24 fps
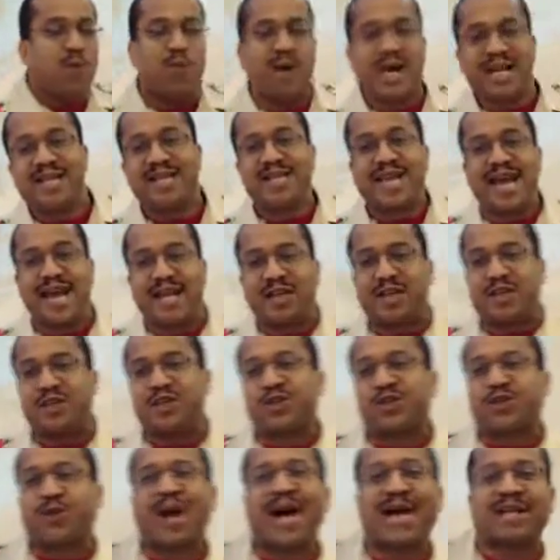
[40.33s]
One day,
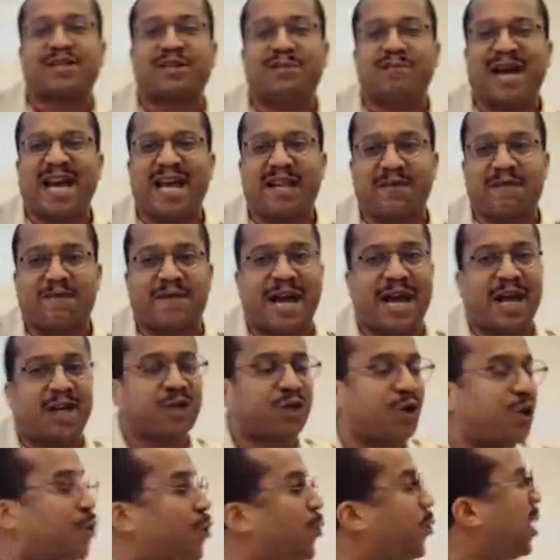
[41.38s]
this tractor
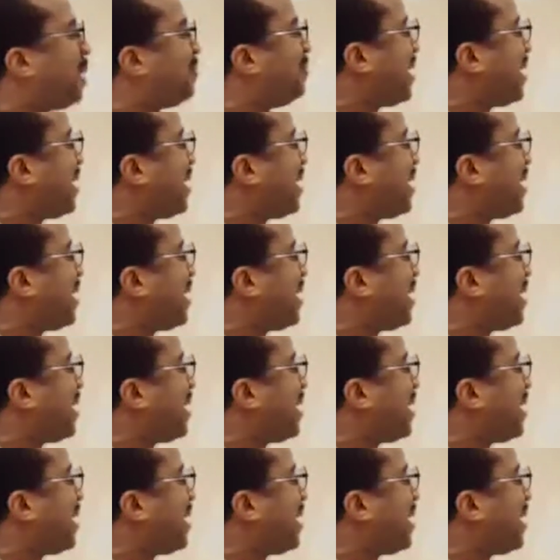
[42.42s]
manufacturer, who had